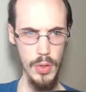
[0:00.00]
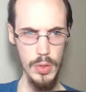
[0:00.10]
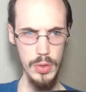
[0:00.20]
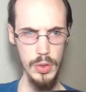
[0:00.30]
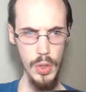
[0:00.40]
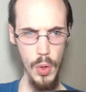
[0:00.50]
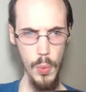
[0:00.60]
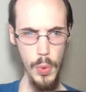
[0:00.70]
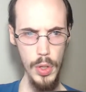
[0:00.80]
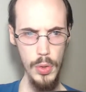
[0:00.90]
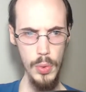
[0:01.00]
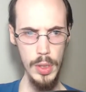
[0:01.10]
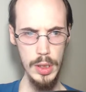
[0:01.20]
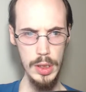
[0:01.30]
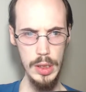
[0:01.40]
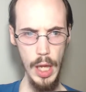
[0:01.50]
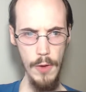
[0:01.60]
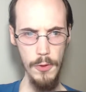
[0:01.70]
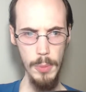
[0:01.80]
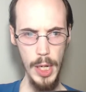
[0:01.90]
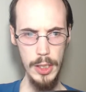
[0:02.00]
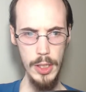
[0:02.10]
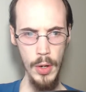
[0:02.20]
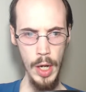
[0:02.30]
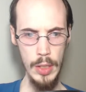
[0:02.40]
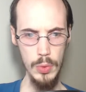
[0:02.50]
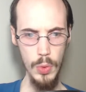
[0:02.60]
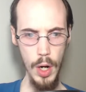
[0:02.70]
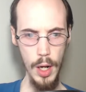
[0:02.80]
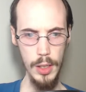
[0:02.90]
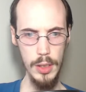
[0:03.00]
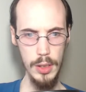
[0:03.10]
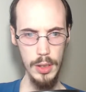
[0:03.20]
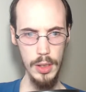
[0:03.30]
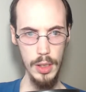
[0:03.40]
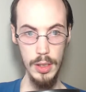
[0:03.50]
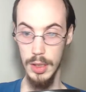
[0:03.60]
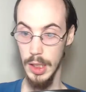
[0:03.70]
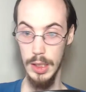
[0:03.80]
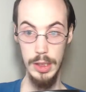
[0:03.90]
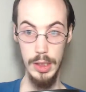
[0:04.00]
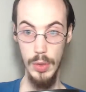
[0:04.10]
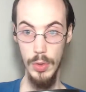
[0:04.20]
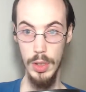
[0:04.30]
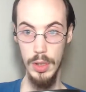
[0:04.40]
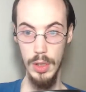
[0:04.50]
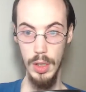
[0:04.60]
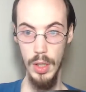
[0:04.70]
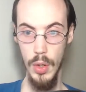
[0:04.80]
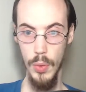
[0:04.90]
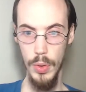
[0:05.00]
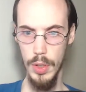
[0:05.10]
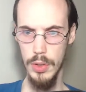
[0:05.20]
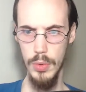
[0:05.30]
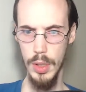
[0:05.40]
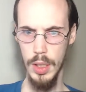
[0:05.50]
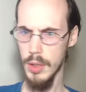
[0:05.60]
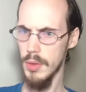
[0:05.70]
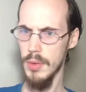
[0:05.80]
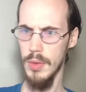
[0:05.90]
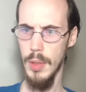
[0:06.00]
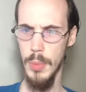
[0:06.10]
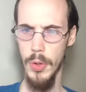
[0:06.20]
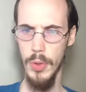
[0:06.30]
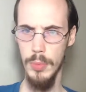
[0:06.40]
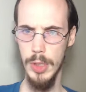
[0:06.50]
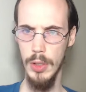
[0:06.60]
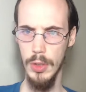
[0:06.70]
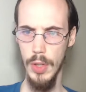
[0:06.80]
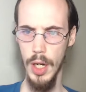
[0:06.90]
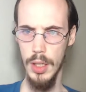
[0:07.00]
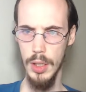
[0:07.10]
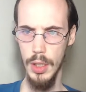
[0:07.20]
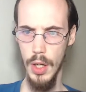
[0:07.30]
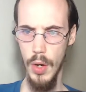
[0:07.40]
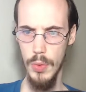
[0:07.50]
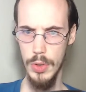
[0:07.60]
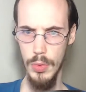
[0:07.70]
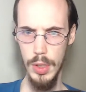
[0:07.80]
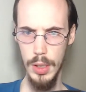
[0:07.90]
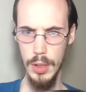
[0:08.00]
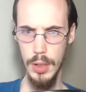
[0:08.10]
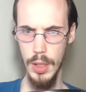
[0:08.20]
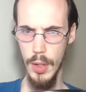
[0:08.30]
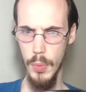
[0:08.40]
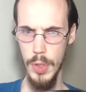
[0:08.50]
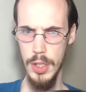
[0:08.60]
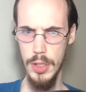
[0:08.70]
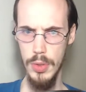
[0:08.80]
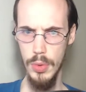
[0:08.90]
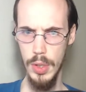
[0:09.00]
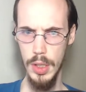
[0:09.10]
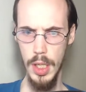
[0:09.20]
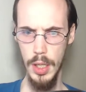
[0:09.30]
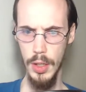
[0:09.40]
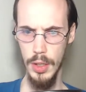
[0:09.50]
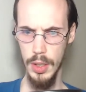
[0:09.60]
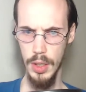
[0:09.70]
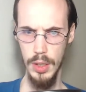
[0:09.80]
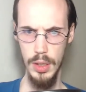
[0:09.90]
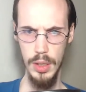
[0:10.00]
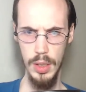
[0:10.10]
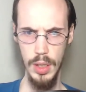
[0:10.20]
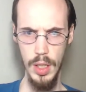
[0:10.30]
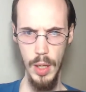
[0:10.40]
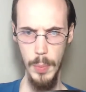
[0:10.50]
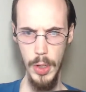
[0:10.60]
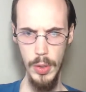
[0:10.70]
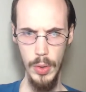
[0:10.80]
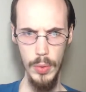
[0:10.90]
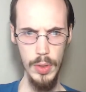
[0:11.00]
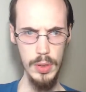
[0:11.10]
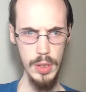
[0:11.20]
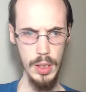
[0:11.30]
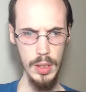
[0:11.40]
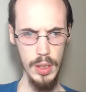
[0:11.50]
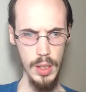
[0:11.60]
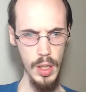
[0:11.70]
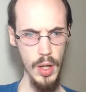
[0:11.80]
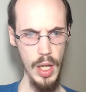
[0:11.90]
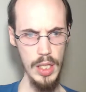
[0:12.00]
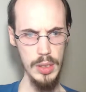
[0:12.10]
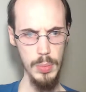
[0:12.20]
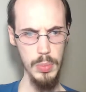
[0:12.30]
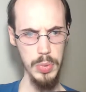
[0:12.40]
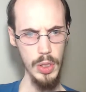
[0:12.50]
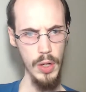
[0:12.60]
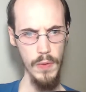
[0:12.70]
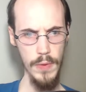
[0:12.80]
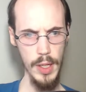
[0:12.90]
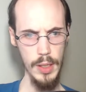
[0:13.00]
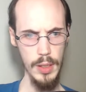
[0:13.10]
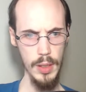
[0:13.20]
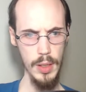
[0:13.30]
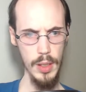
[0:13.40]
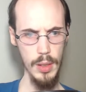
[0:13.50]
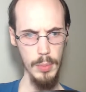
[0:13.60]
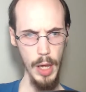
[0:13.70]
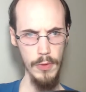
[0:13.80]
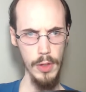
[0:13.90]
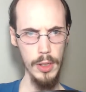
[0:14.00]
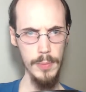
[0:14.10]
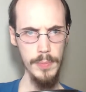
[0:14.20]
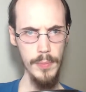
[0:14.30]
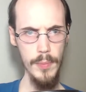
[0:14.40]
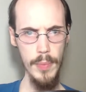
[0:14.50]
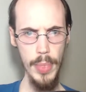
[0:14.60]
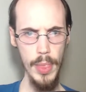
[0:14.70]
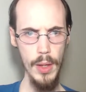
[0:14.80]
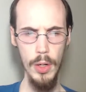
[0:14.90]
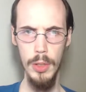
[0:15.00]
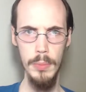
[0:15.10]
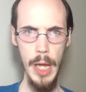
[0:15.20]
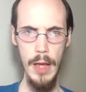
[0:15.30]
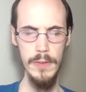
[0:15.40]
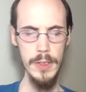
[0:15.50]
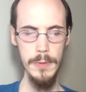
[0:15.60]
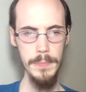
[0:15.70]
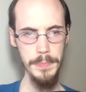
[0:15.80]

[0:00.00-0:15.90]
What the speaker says: There's no one who can escape from my jailhouse rock. She's going in. Oh, and Imperial comes out of the crack. Oh, Jolene, when did you get here, huh? Imperial. Has it print out, like, math on it? Or maths?